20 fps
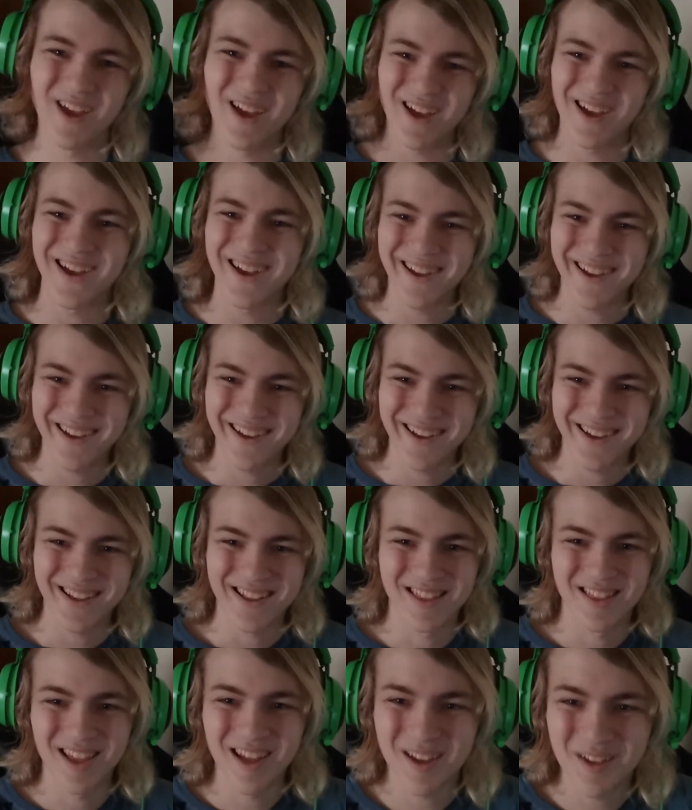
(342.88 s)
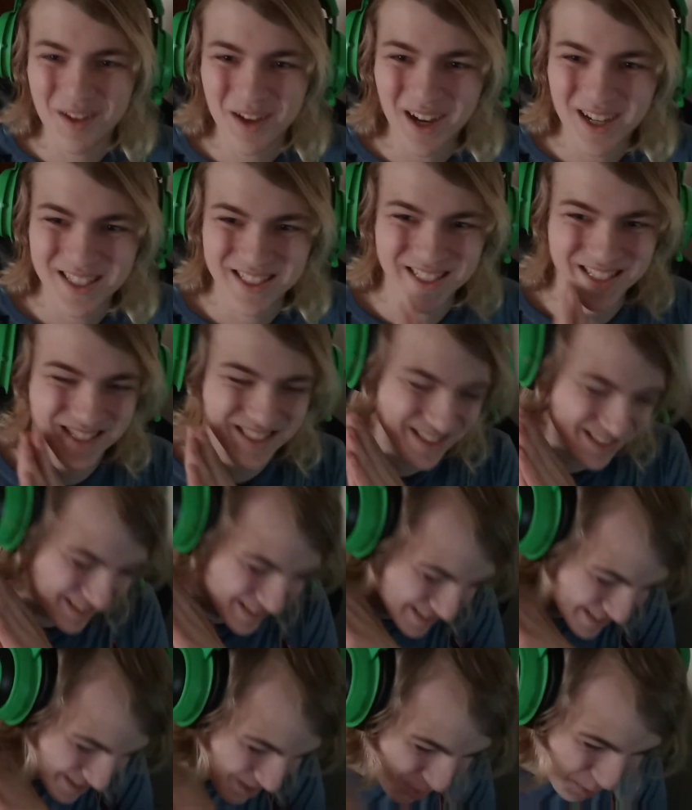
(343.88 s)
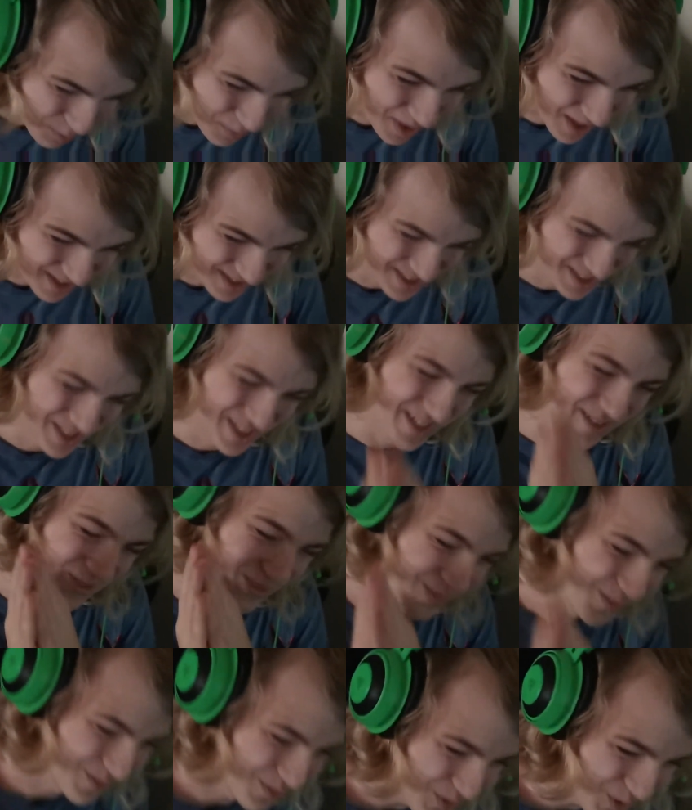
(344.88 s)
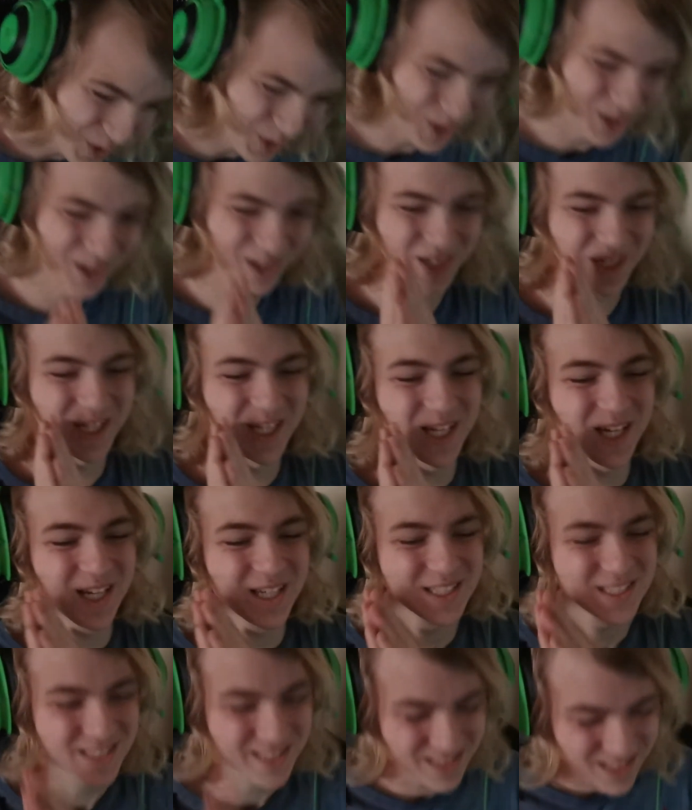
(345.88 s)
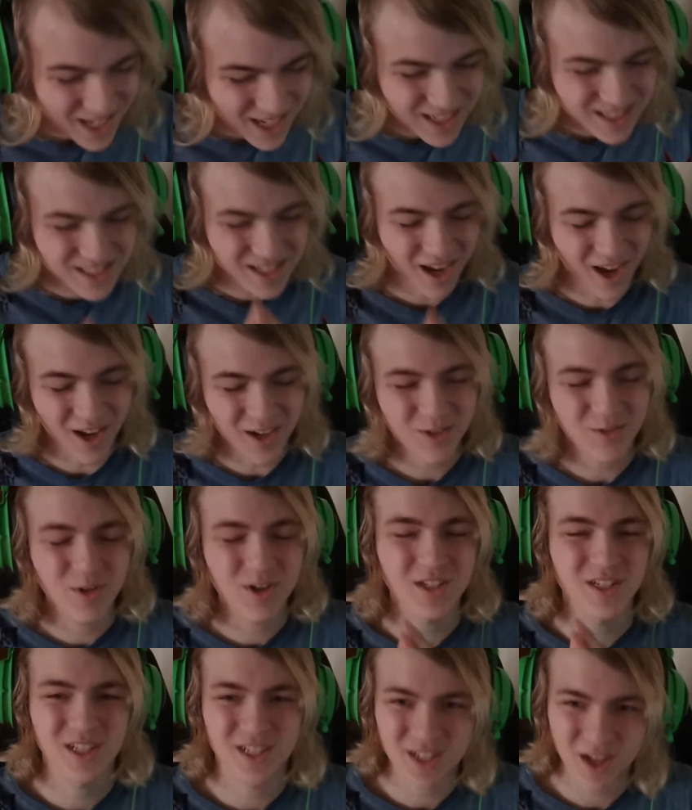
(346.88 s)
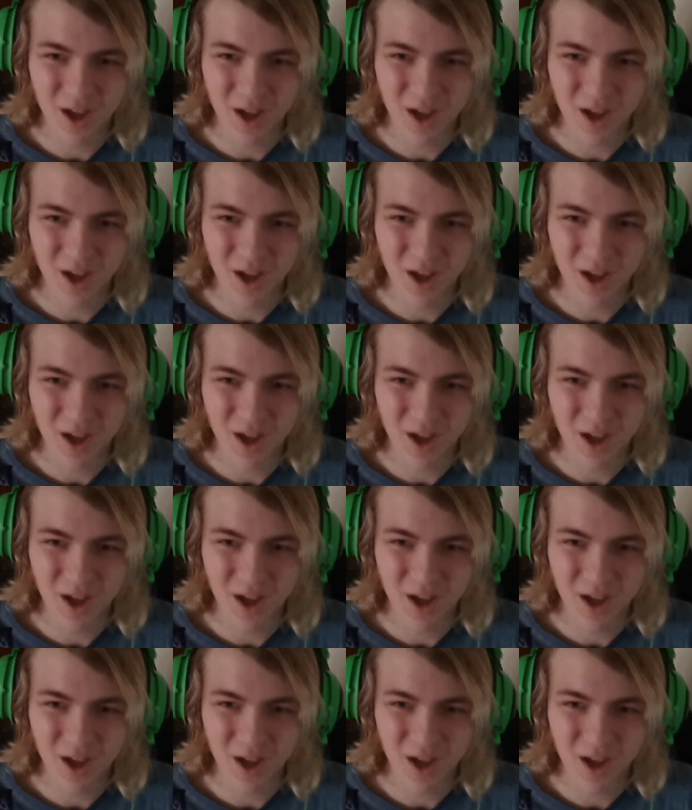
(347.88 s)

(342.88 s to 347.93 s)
Hey, thank you guys so much for 600